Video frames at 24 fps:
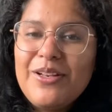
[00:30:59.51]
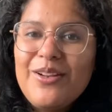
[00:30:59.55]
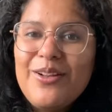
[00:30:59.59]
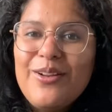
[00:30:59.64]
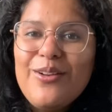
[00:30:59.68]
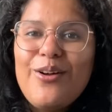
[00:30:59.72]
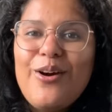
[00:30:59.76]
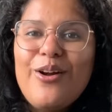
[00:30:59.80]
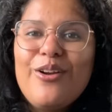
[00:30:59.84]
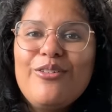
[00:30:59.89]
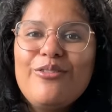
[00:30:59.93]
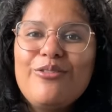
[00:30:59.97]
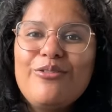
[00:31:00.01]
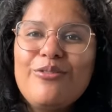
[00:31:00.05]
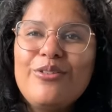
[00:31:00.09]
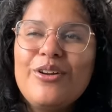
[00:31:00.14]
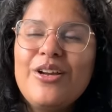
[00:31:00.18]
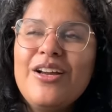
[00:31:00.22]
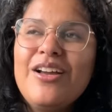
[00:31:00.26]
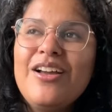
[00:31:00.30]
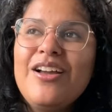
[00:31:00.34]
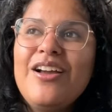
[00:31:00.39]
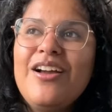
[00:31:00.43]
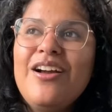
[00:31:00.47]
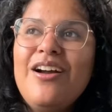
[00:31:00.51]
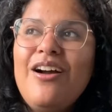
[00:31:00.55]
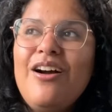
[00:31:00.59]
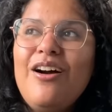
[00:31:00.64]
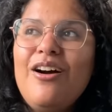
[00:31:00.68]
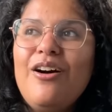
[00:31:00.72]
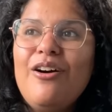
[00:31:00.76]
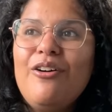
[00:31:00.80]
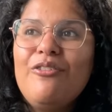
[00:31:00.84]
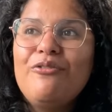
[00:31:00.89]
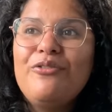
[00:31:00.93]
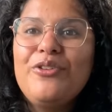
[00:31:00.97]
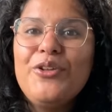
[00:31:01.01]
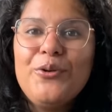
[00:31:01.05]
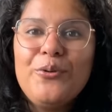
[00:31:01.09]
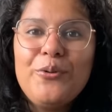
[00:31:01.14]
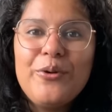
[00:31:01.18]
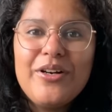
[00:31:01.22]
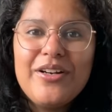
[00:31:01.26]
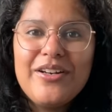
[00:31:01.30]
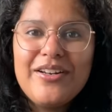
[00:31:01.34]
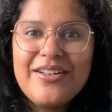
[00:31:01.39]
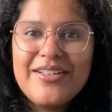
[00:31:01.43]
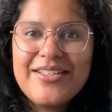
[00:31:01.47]
a lot of
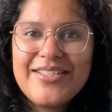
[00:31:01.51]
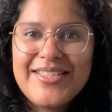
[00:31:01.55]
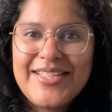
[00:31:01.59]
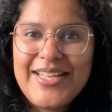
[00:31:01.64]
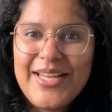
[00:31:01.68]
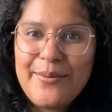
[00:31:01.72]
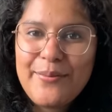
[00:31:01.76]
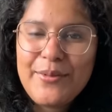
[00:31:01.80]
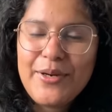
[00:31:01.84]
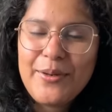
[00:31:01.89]
viewers came